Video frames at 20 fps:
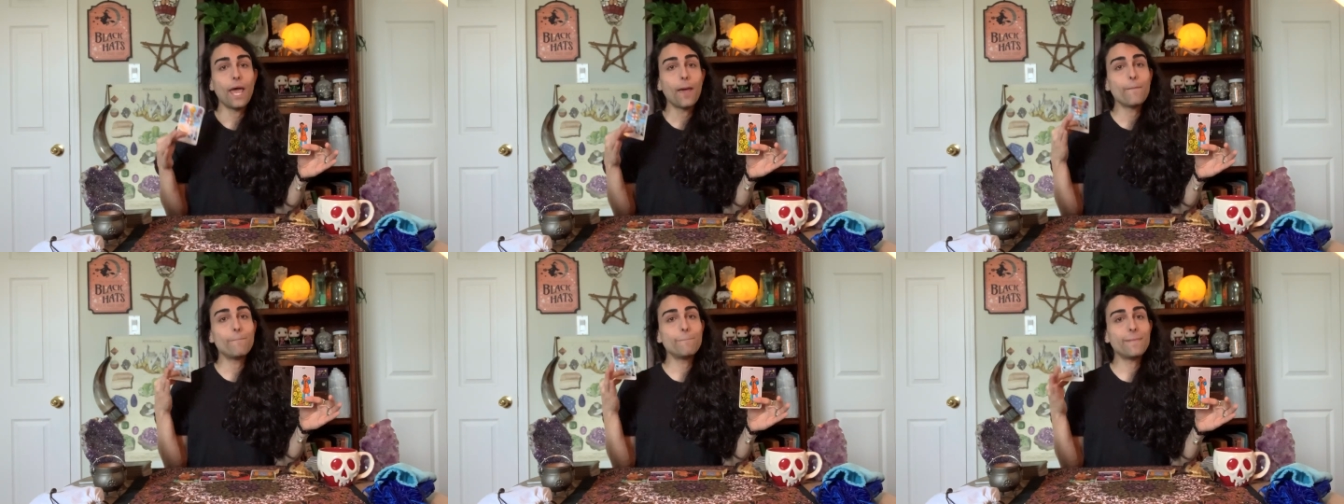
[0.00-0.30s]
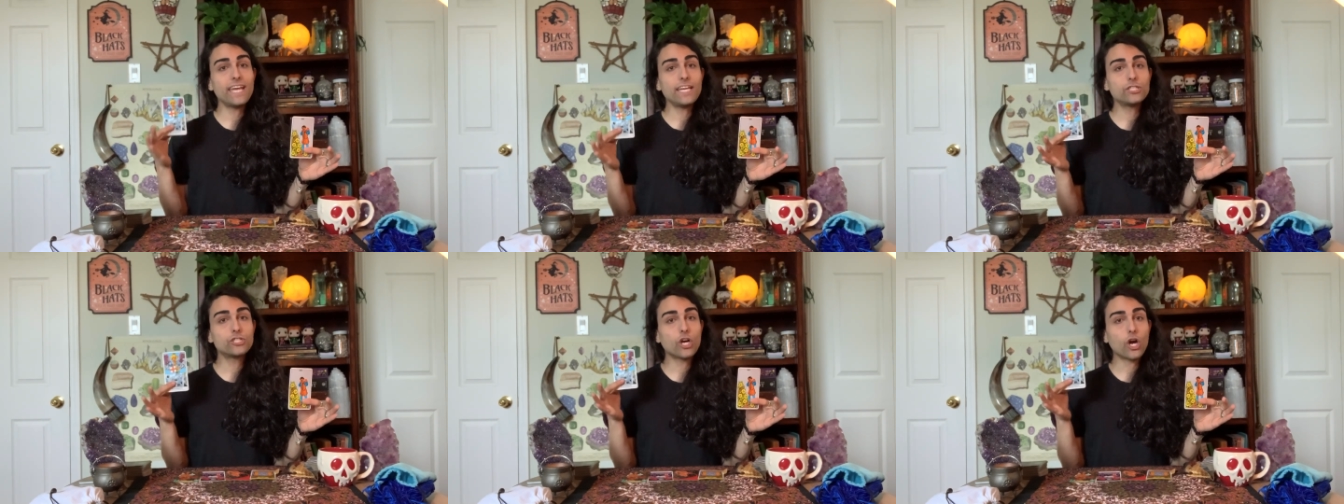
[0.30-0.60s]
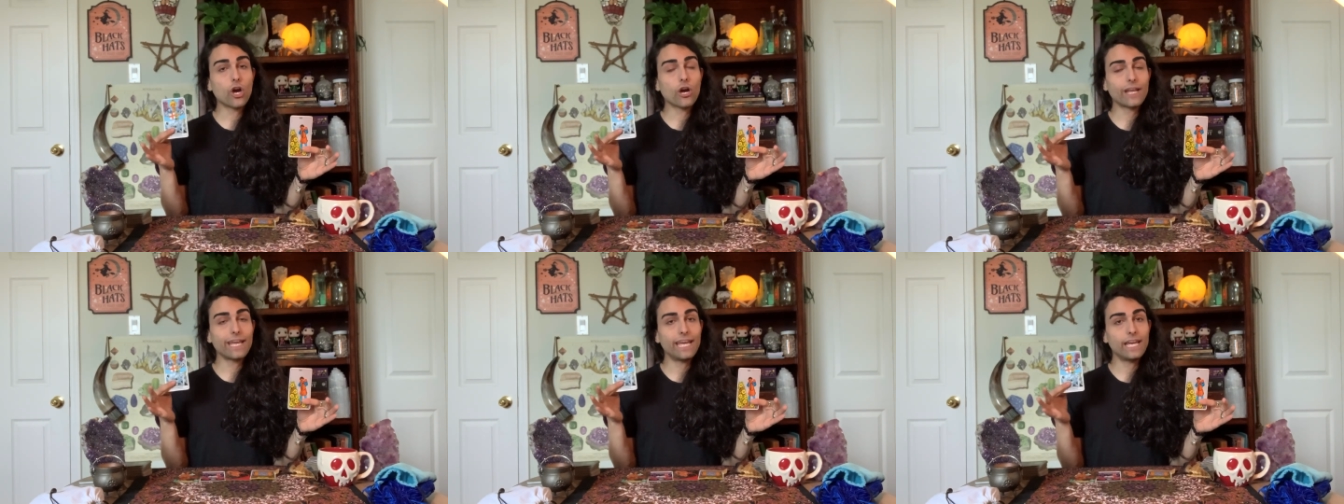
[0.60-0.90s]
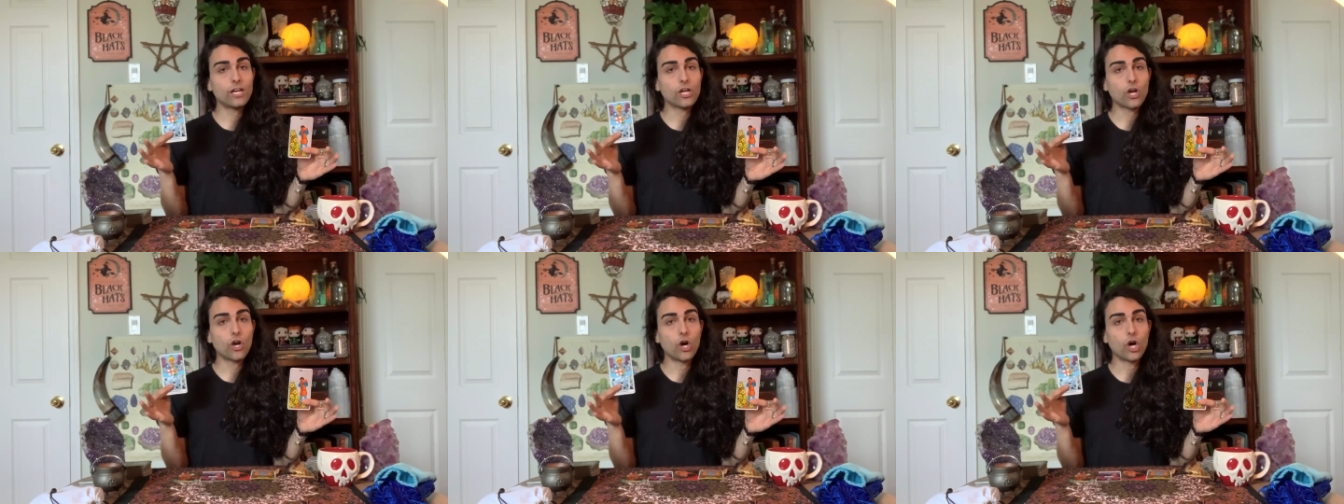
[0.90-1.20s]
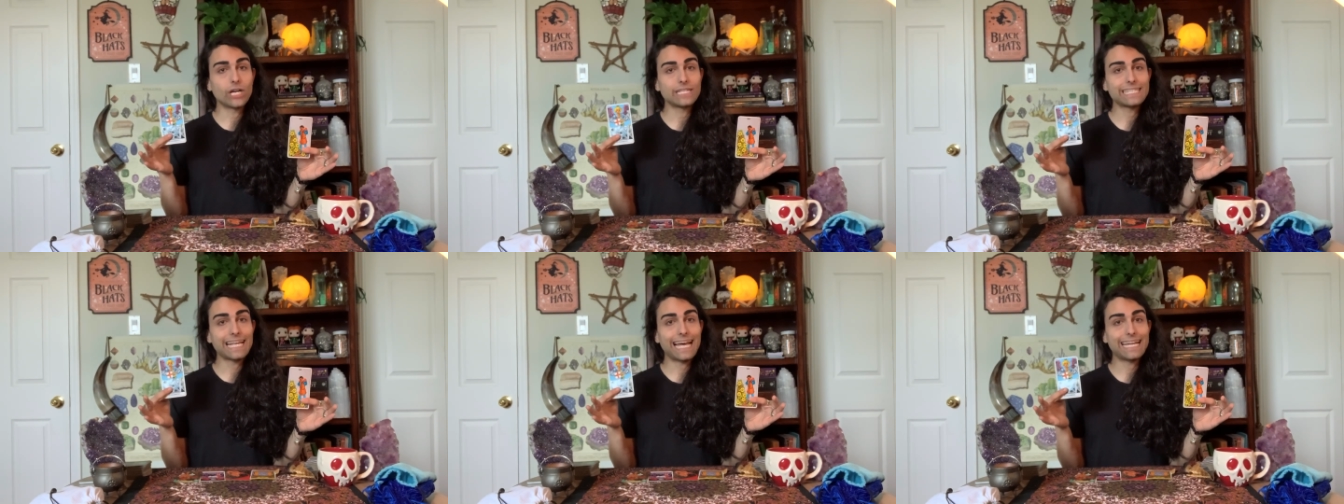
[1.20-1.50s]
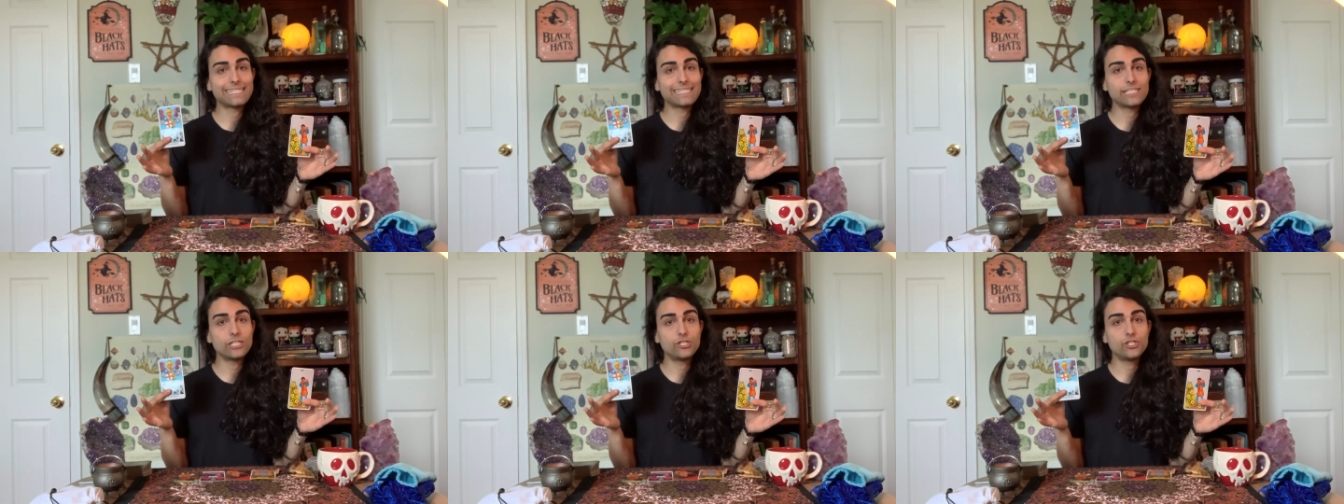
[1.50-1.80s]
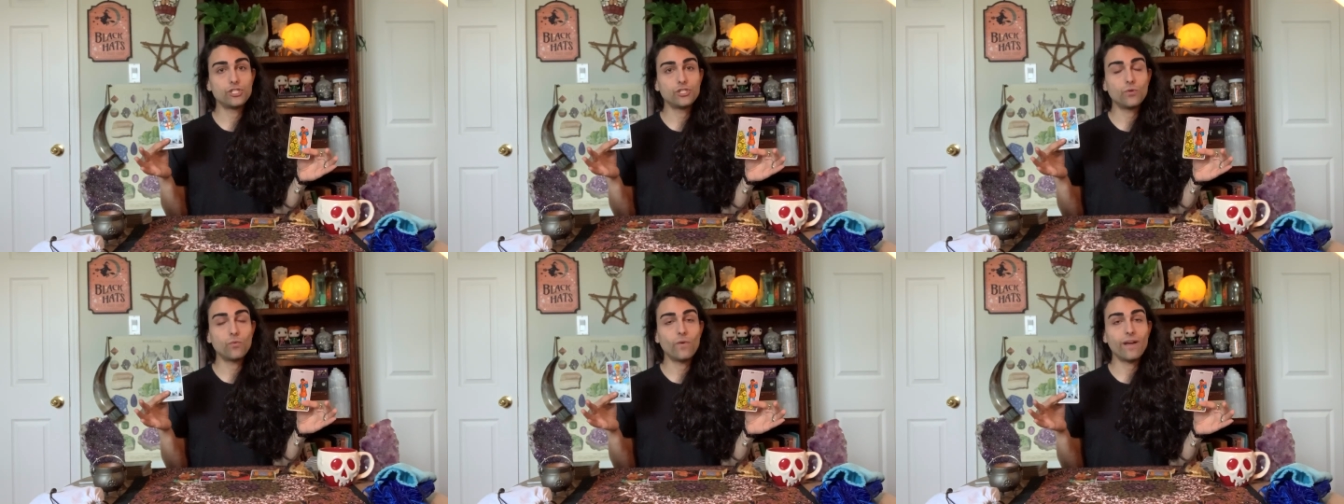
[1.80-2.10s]
major arcana cards has to
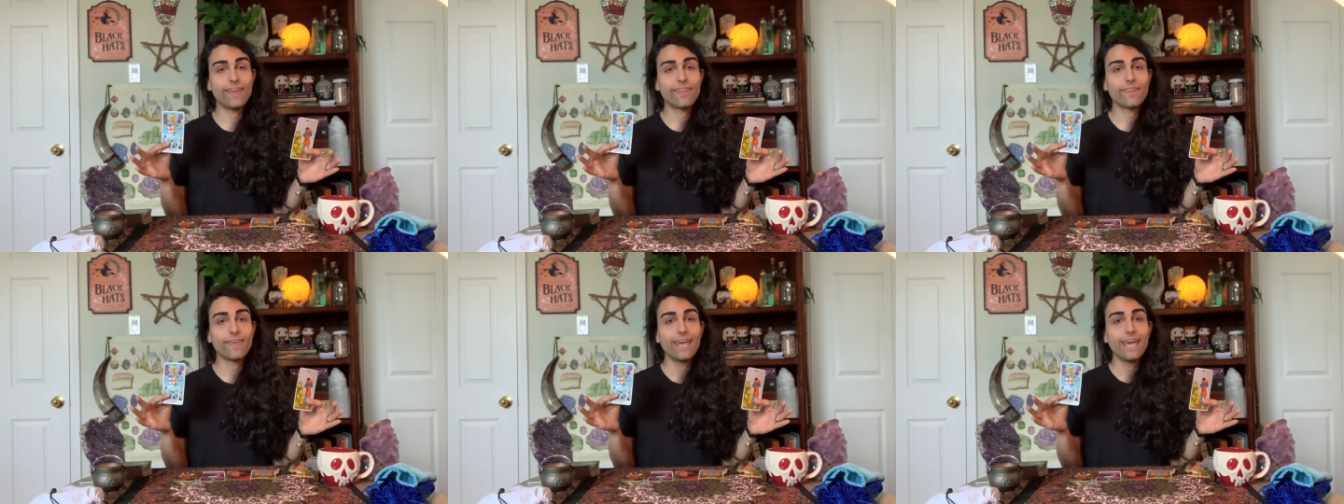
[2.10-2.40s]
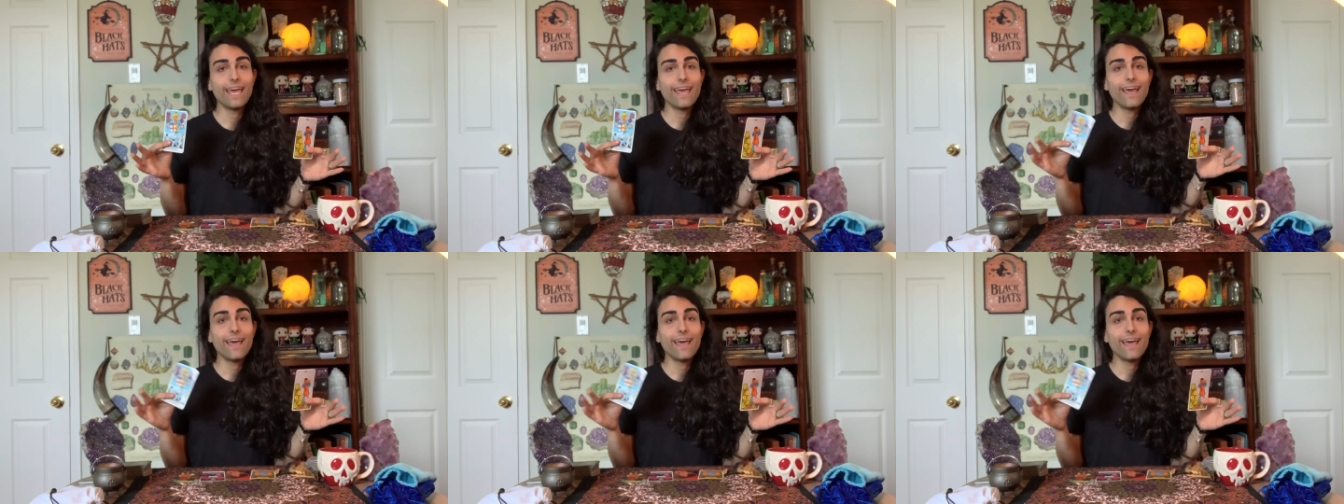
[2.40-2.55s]
do with